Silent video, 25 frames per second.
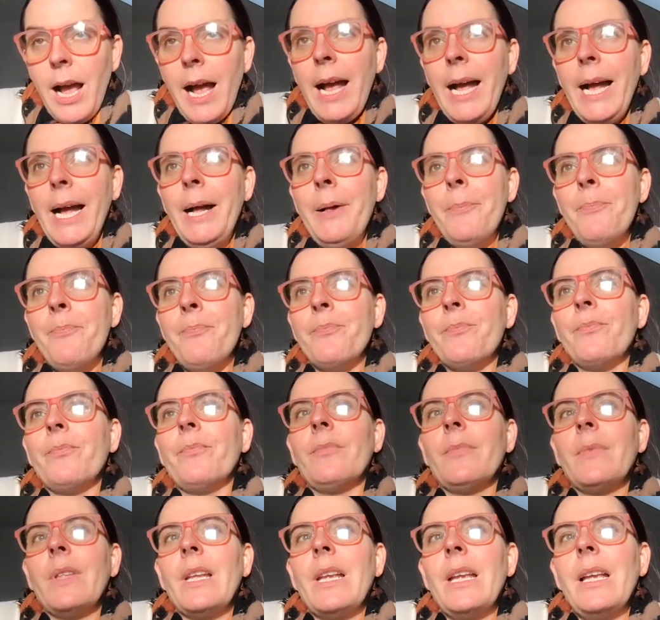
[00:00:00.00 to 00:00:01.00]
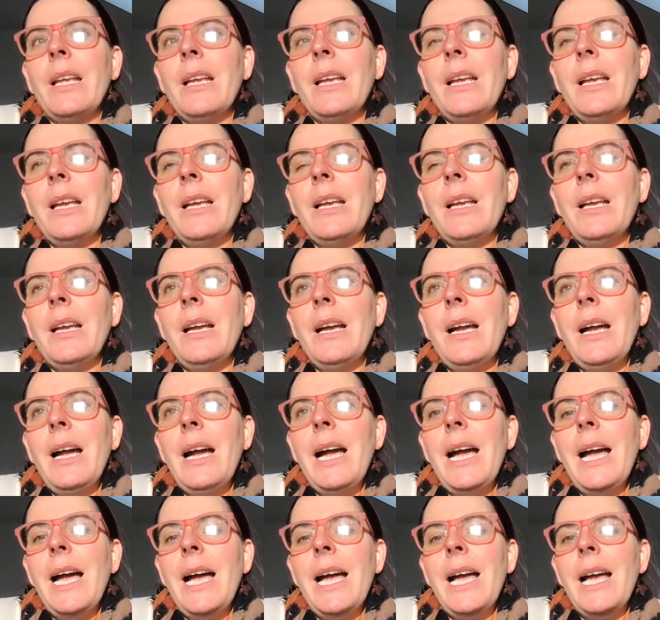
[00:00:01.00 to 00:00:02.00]
Um,
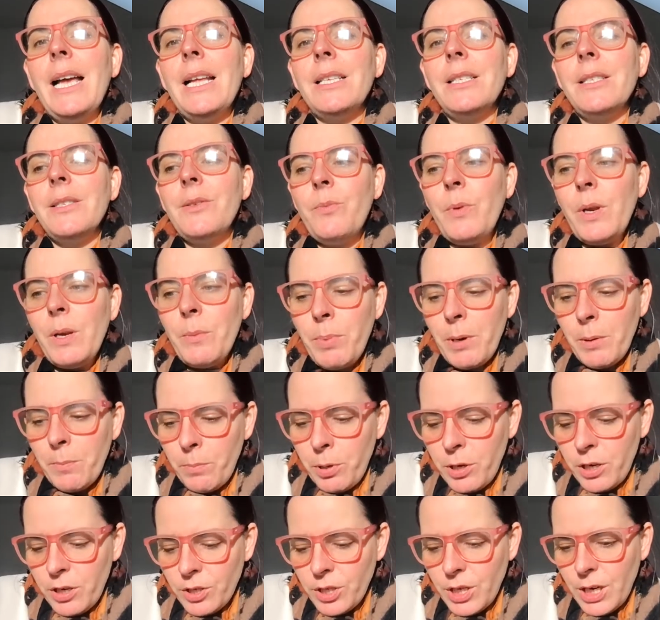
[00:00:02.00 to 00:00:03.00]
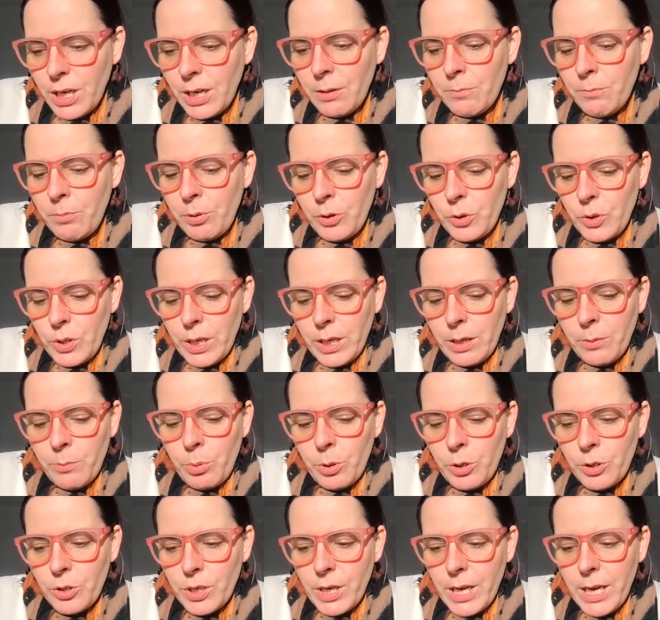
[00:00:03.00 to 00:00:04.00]
and we'd been pushing and pushing and
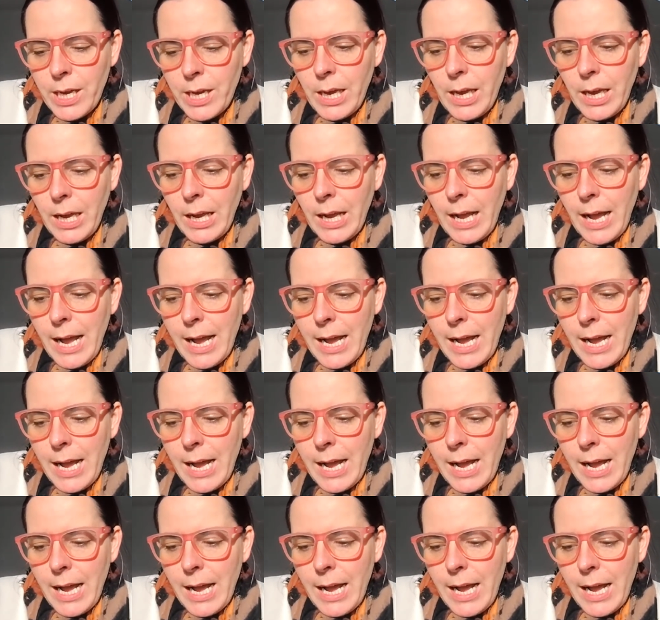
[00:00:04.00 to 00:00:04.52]
pushing.